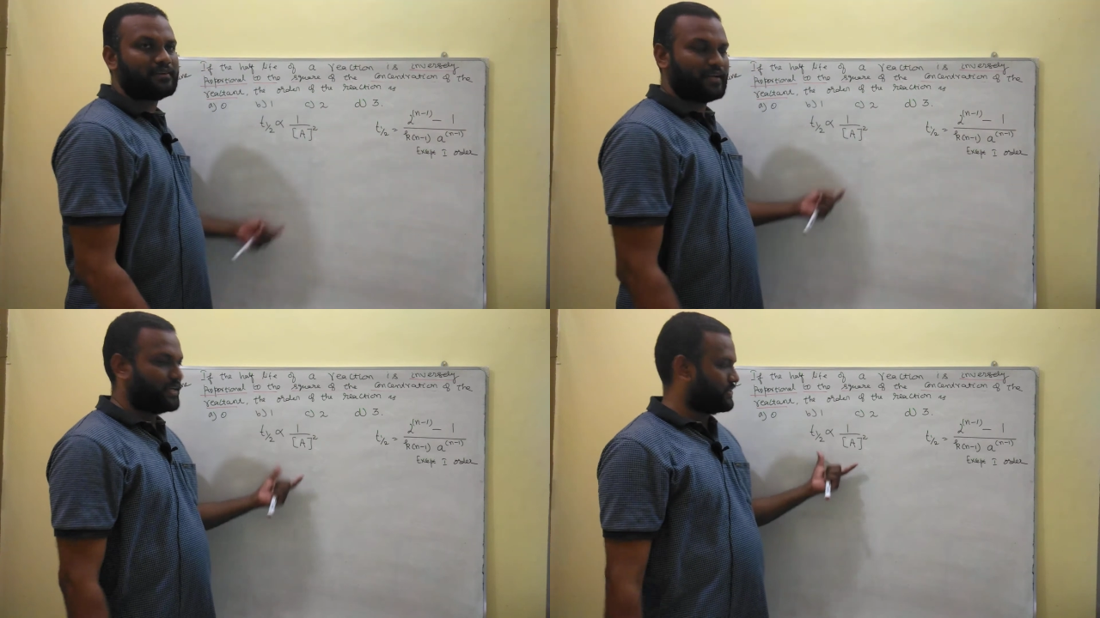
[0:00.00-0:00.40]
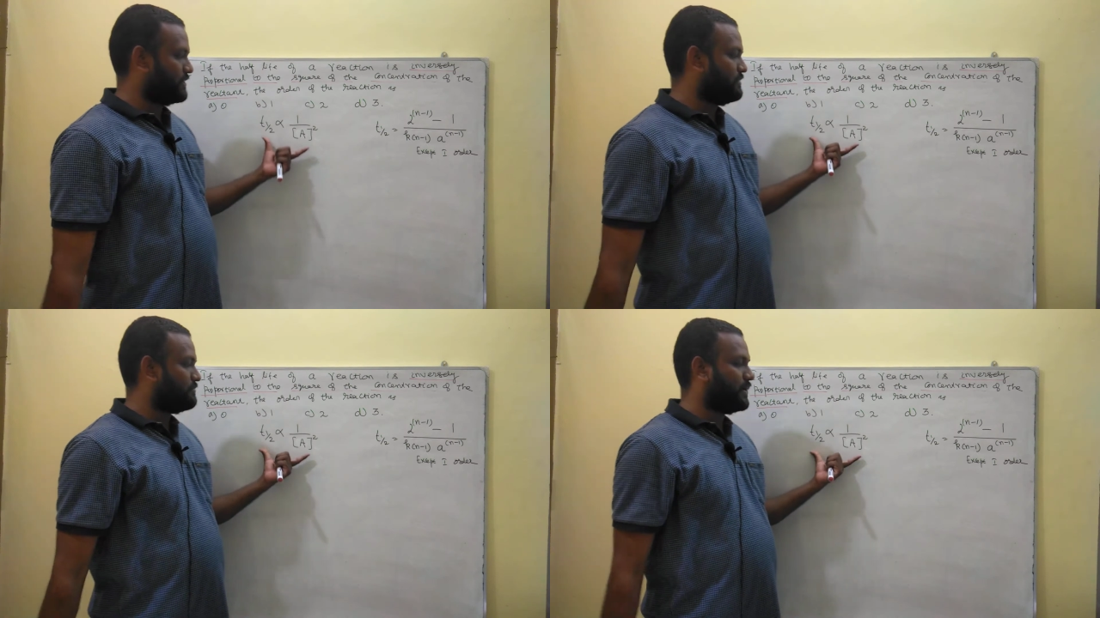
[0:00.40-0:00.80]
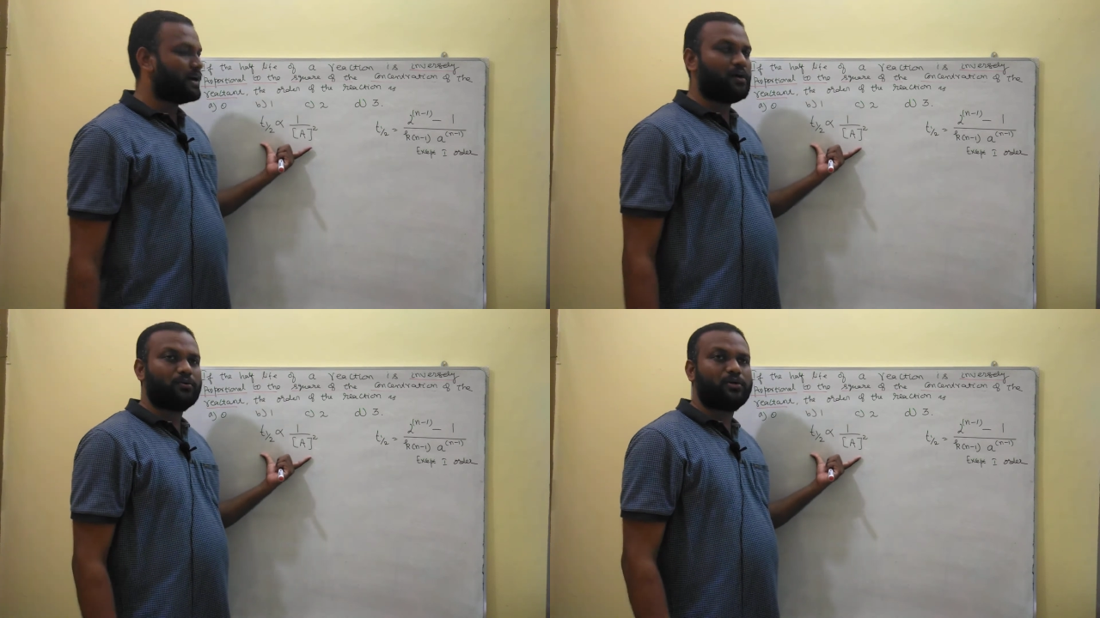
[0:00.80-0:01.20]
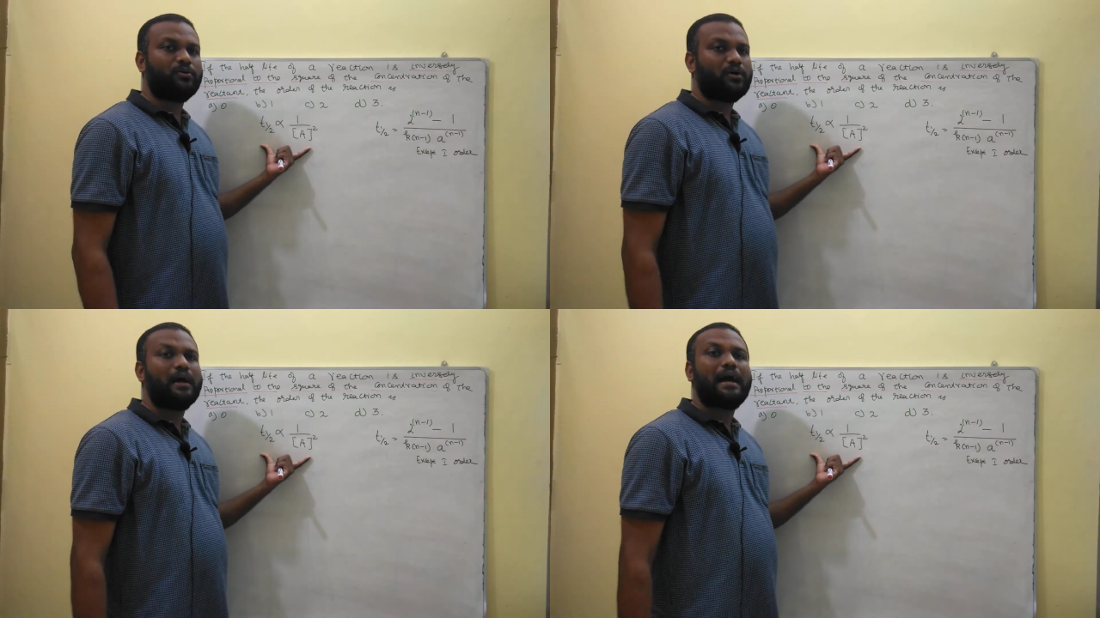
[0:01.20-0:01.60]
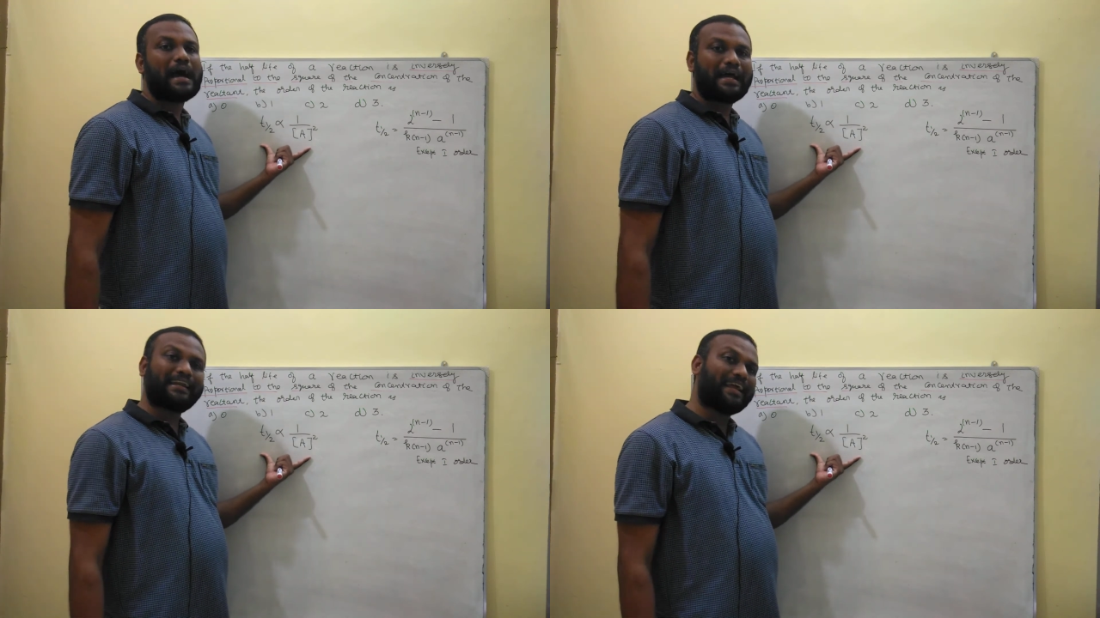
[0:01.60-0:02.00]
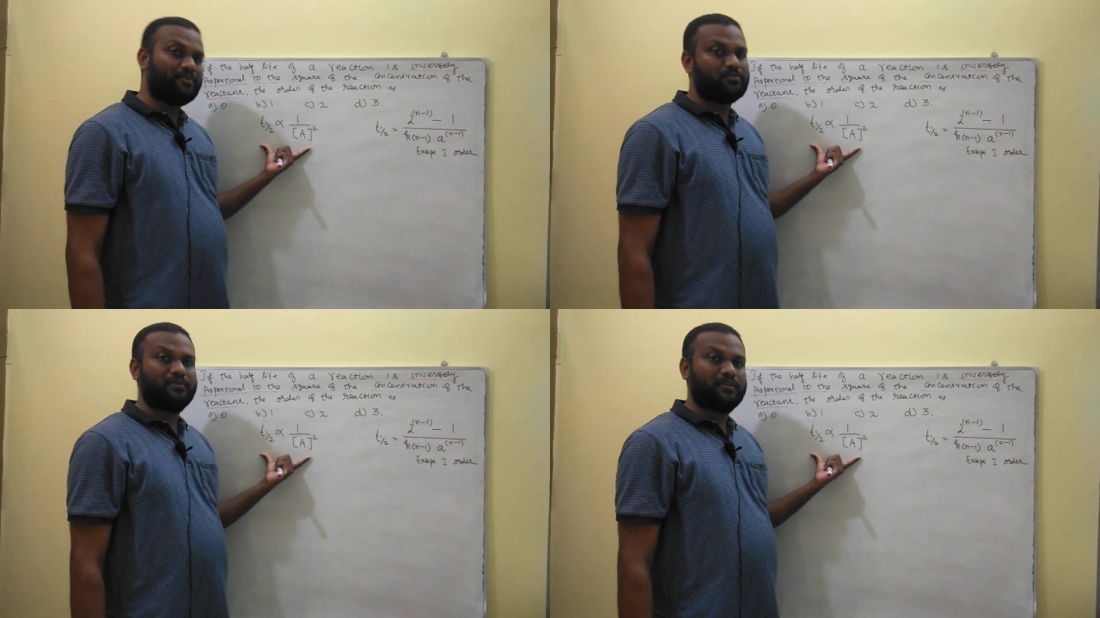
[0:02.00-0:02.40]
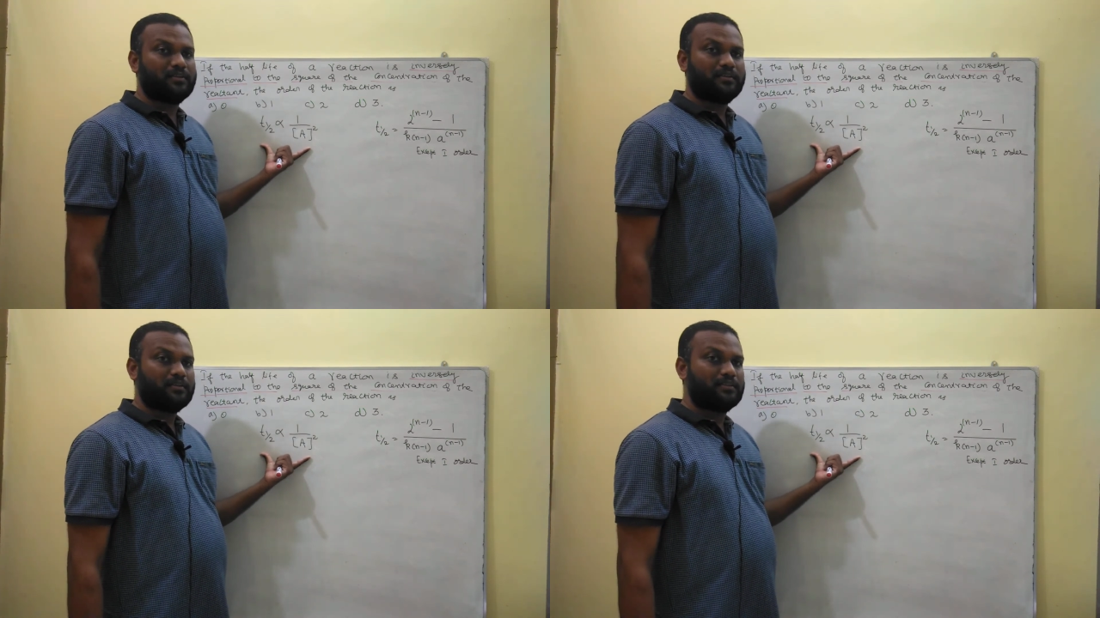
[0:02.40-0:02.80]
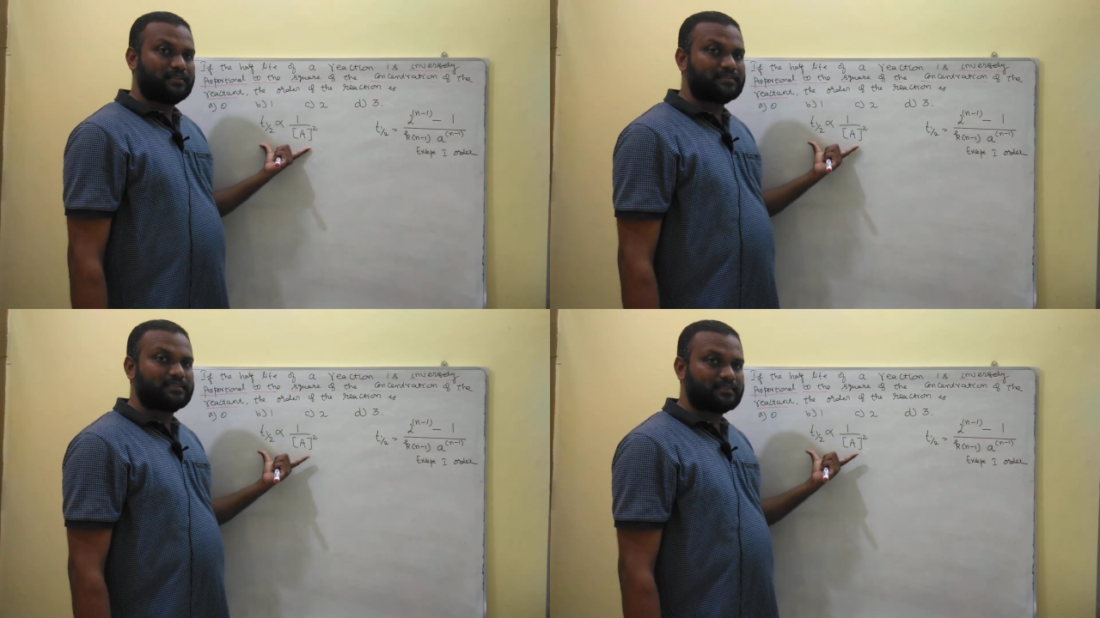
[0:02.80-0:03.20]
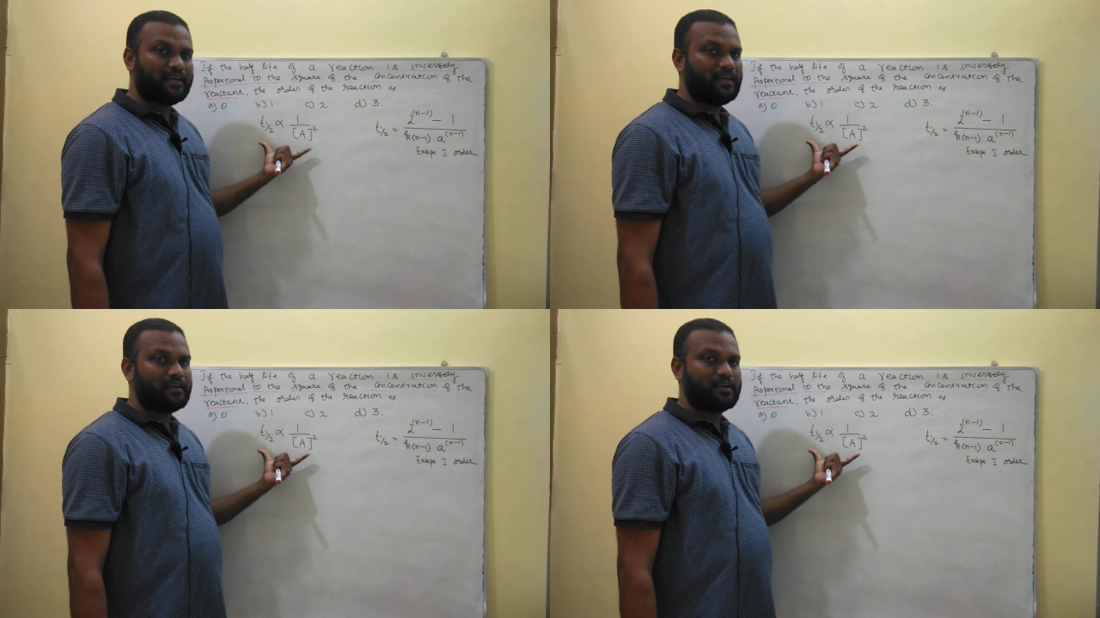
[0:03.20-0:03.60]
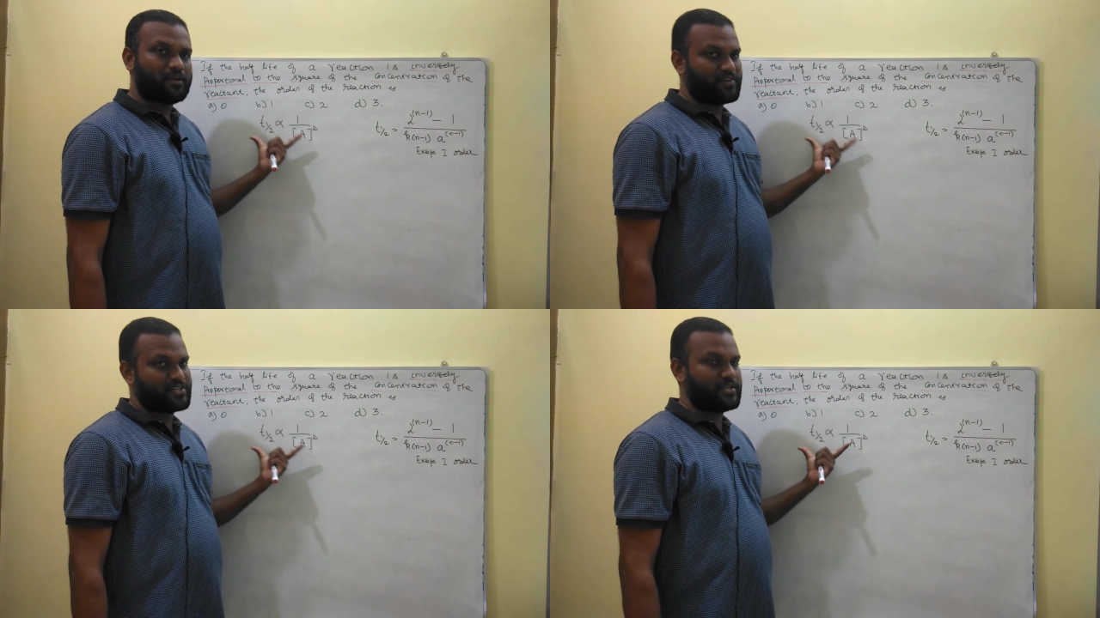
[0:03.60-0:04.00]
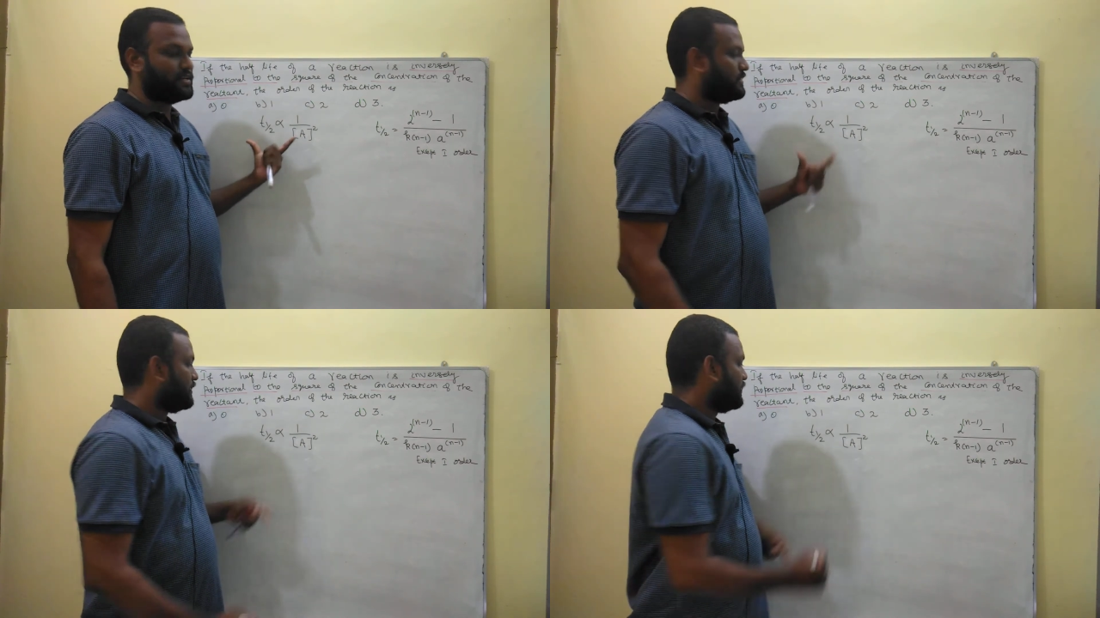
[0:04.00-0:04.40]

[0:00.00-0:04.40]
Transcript: relation we have to arrive. This is the question.